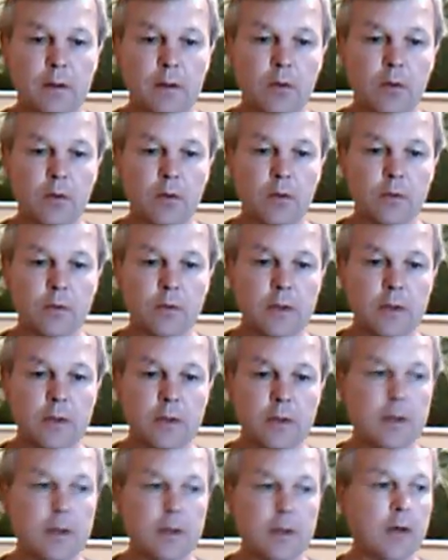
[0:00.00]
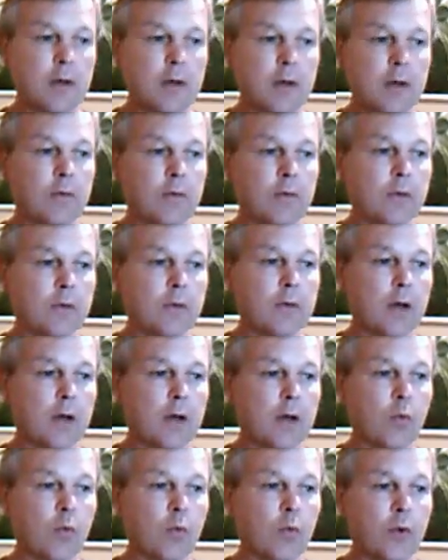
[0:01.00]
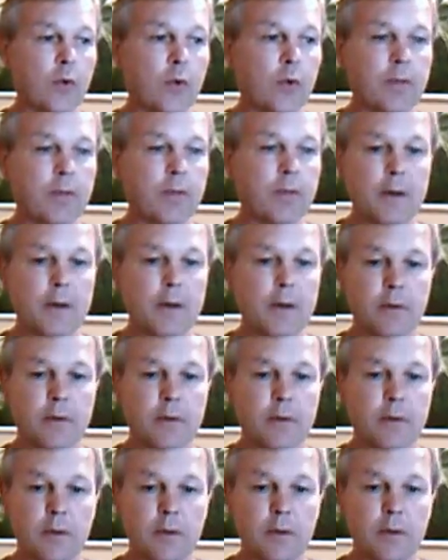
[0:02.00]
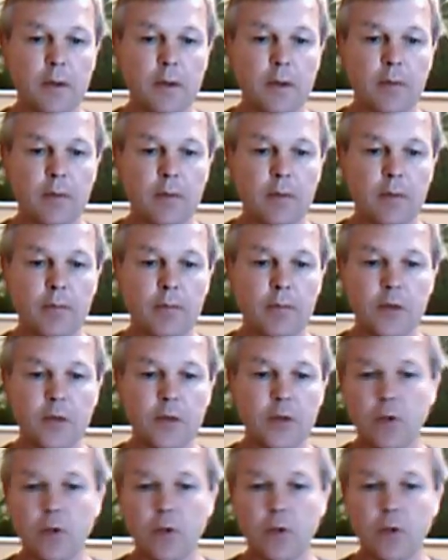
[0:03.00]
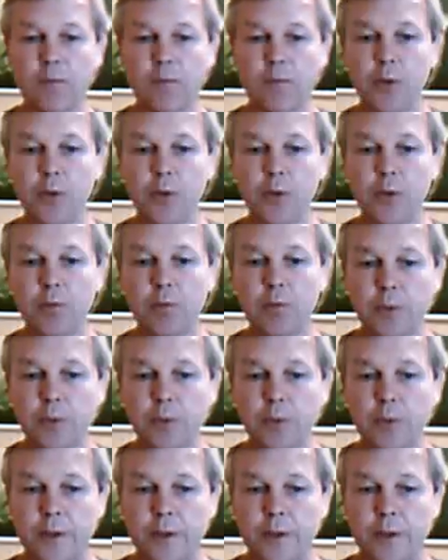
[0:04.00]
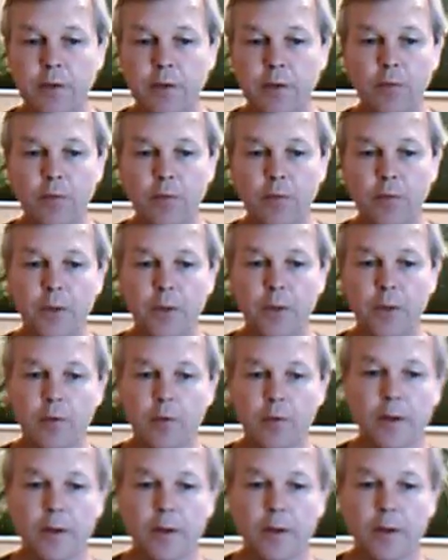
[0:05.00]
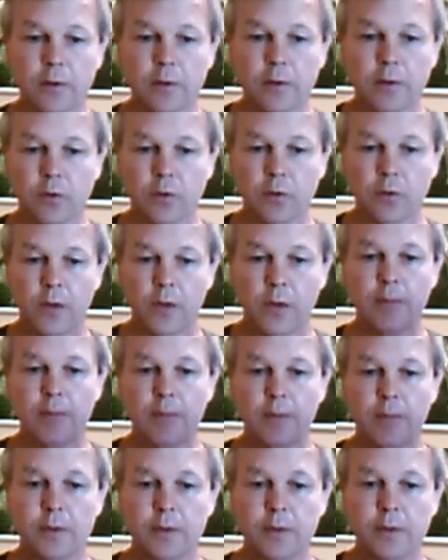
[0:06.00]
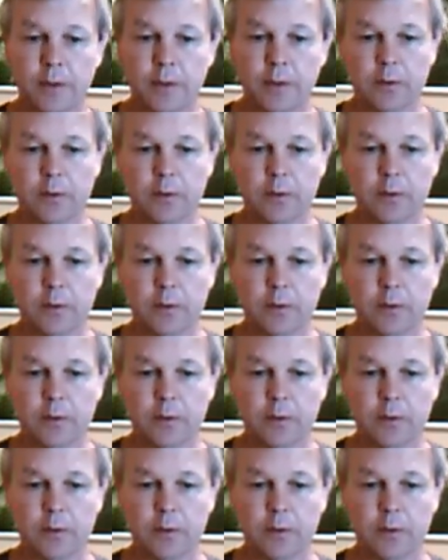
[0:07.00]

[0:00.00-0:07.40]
take care. They got to worry about making sure everybody's policed. Everybody's like a little crab in a little